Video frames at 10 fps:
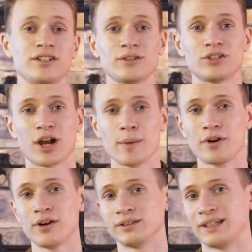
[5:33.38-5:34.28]
to the
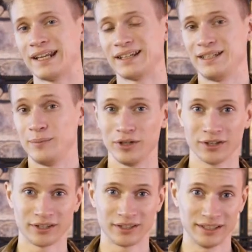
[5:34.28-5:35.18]
Cybergun Canik
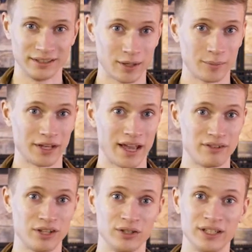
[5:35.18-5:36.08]
TP9 Elite Combat
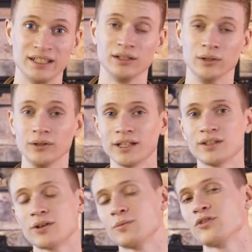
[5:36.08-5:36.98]
having a unique look in
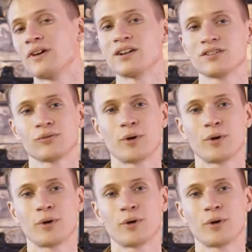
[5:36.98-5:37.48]
terms of airsoft